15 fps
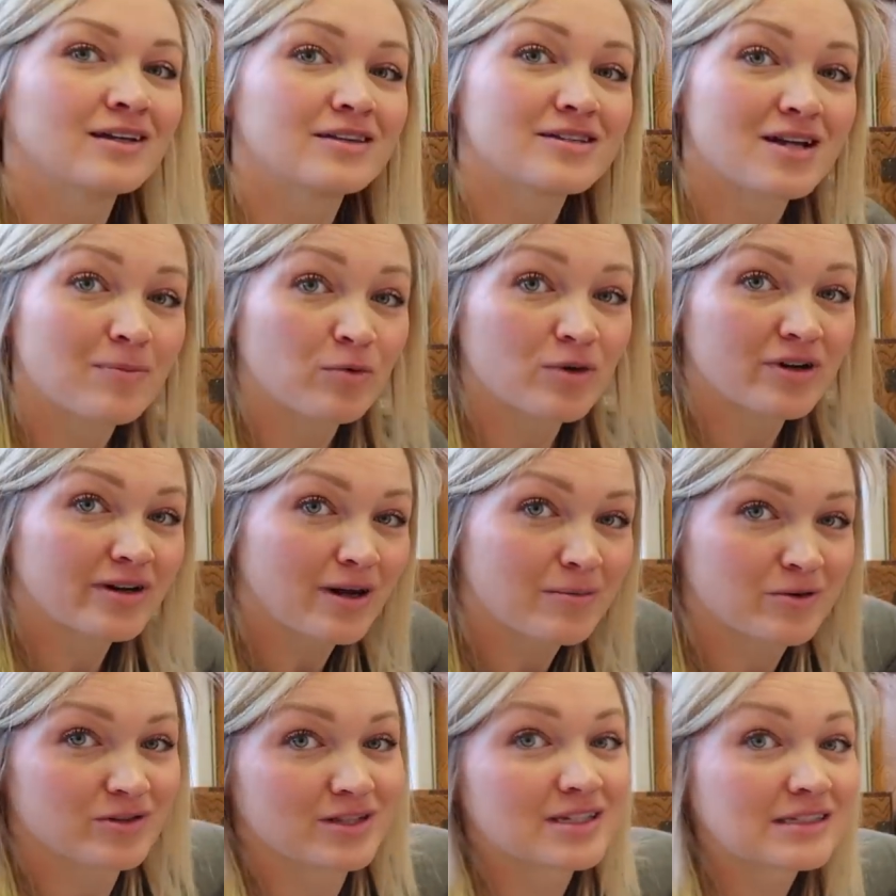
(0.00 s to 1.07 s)
The Tupperware
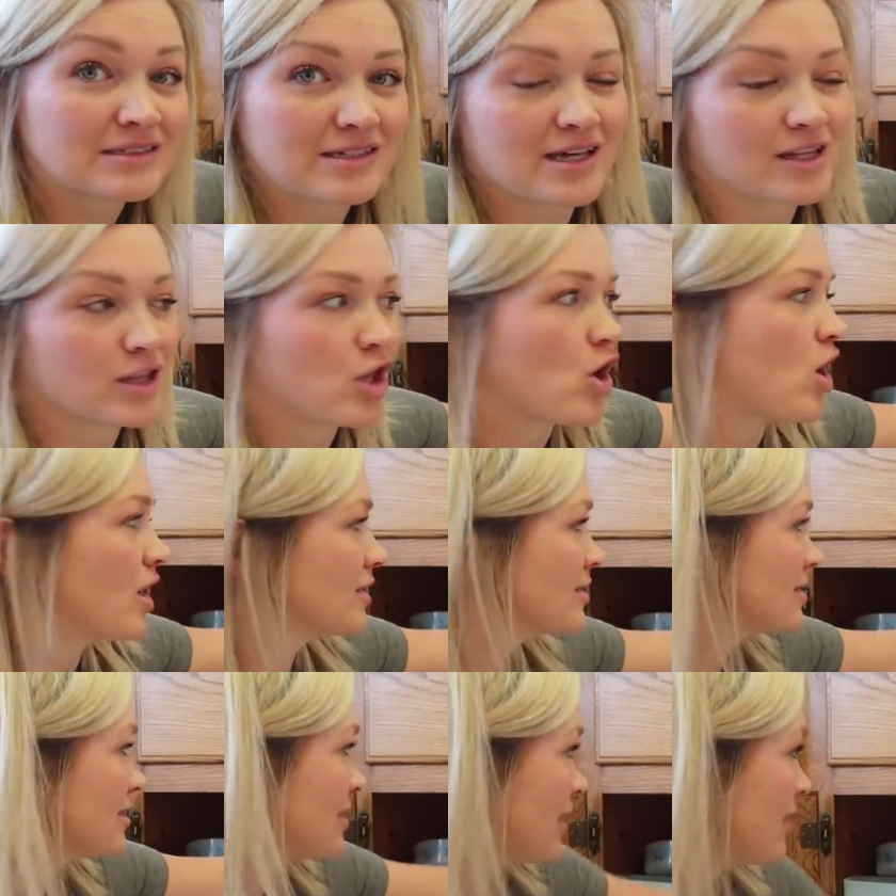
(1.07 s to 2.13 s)
cupboard things get
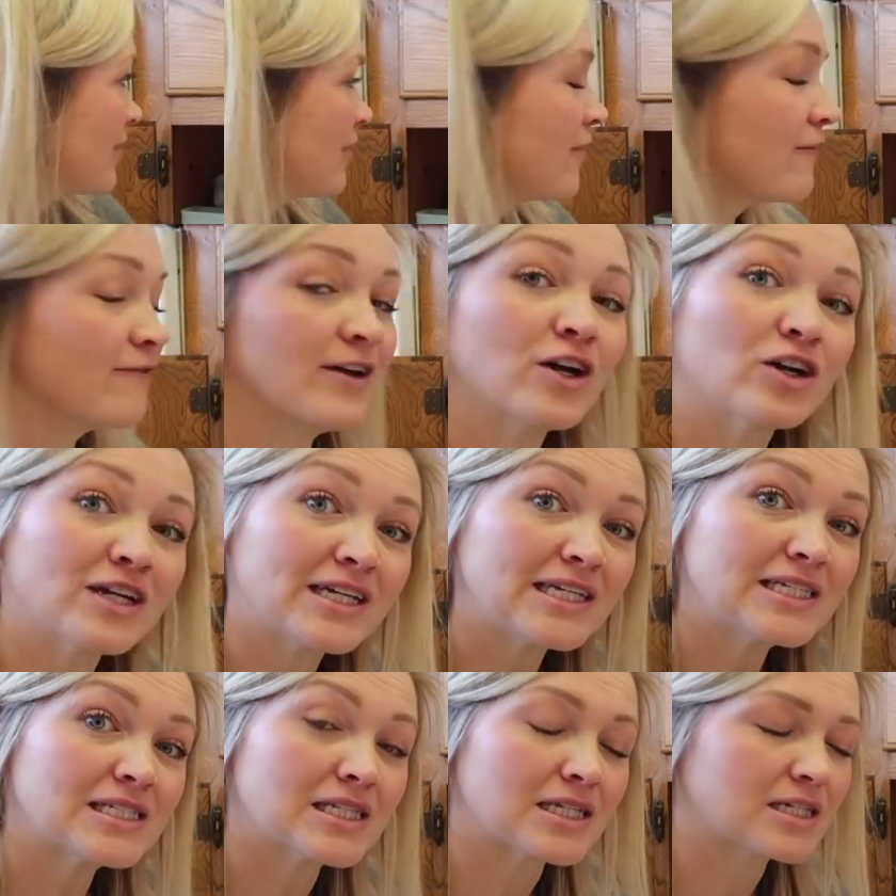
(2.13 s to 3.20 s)
lost very
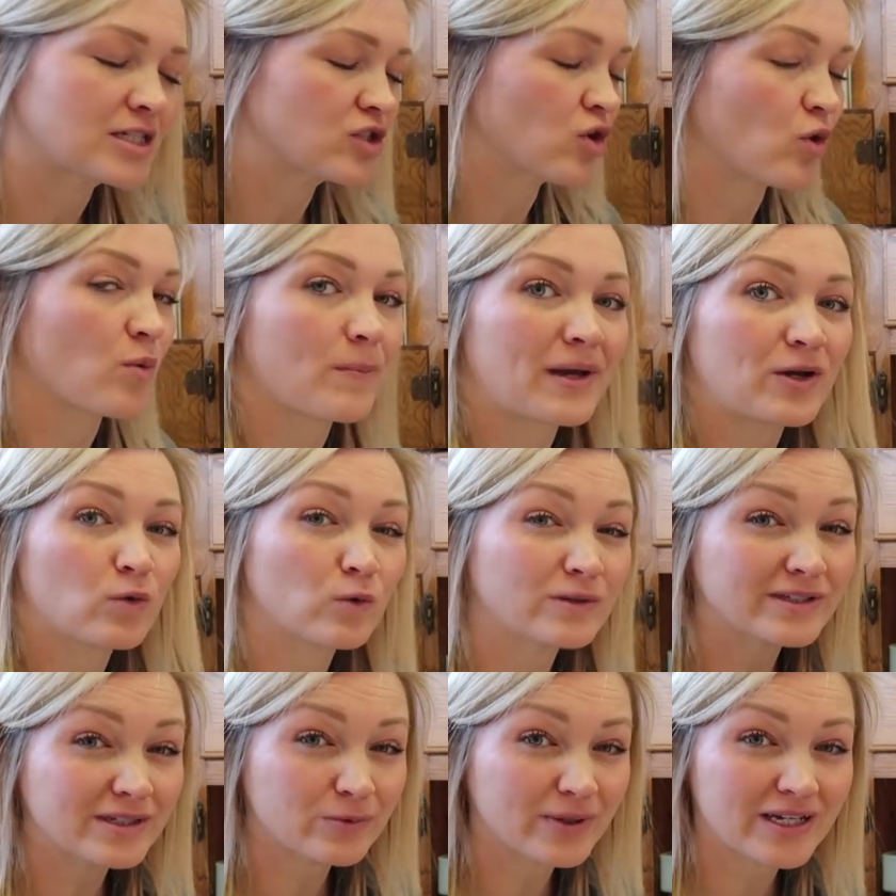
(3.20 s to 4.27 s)
easily, so my
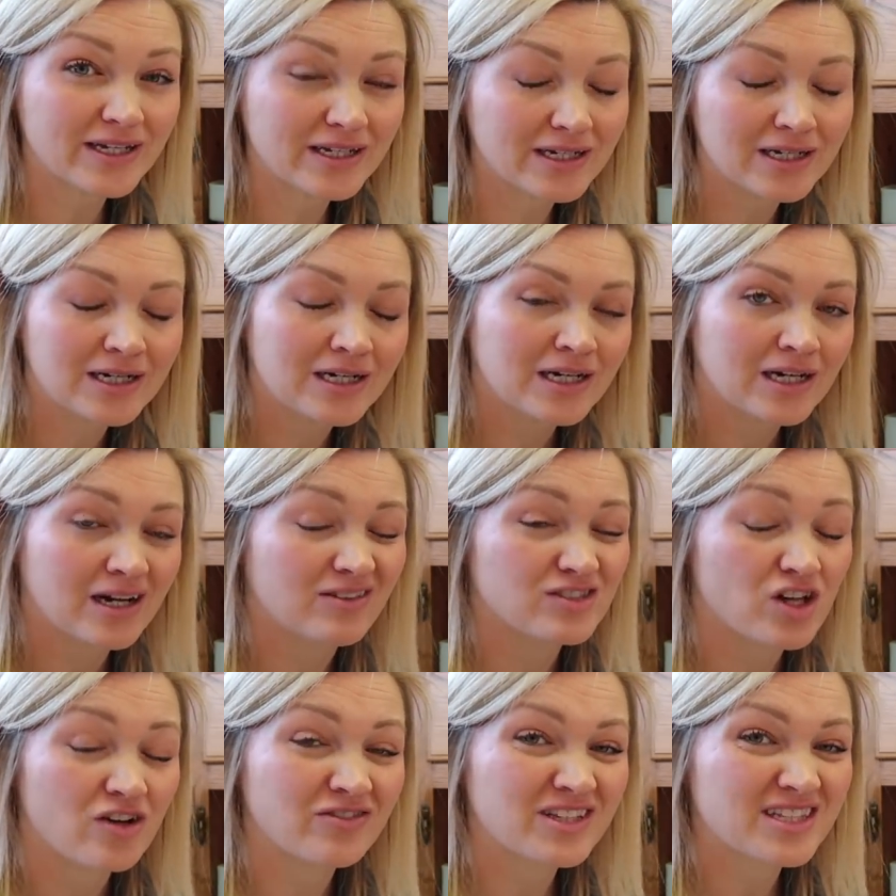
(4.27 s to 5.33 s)
only way of
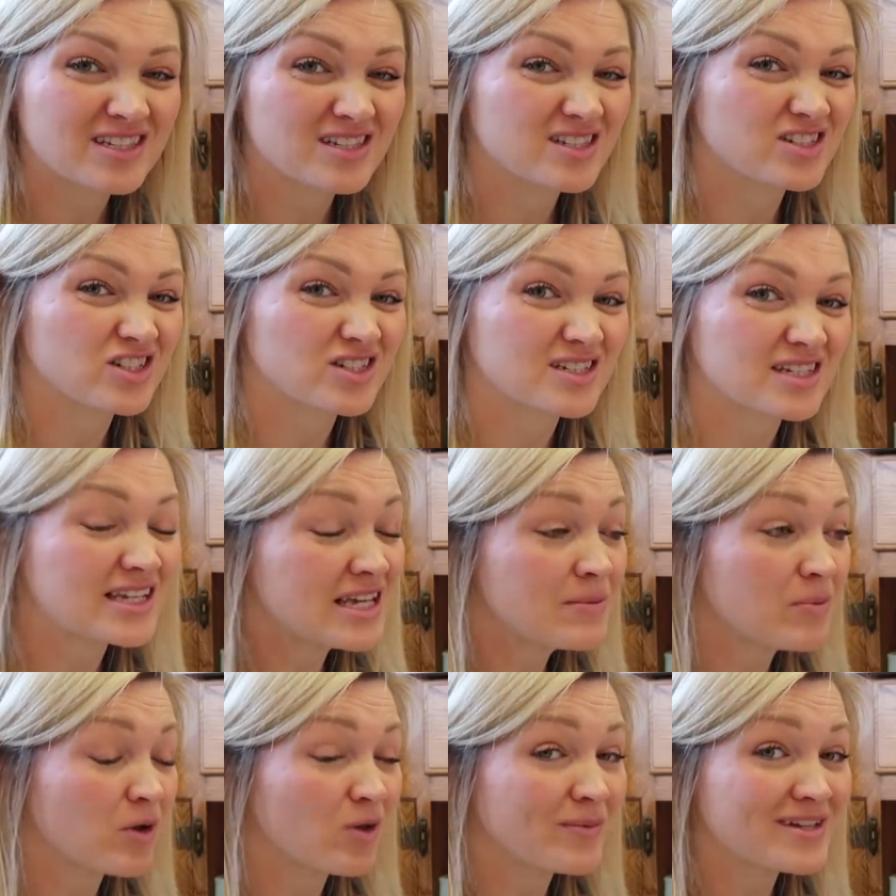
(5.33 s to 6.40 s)
solving this is just to
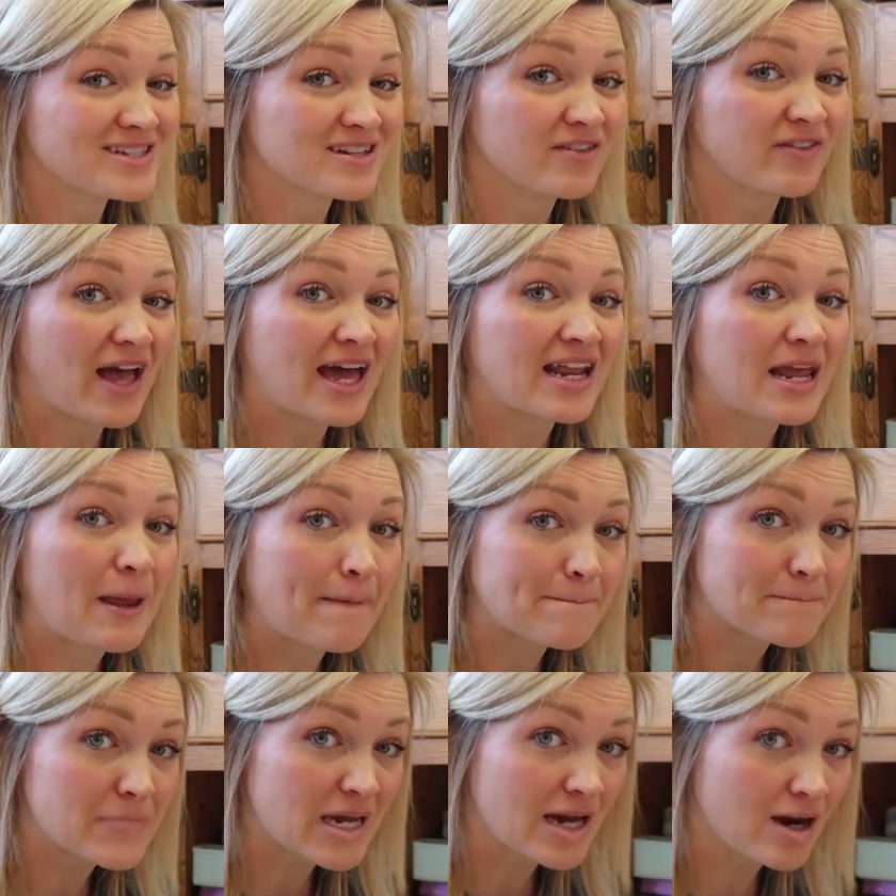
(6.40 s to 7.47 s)
keep all my stuff at a
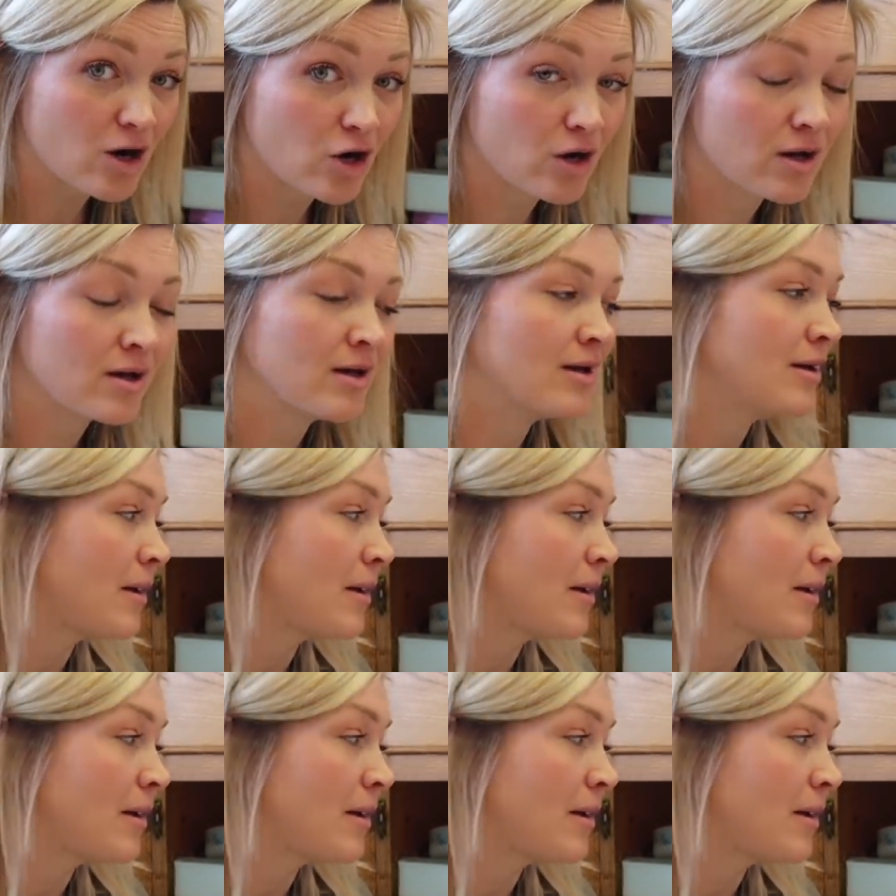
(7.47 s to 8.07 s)
bare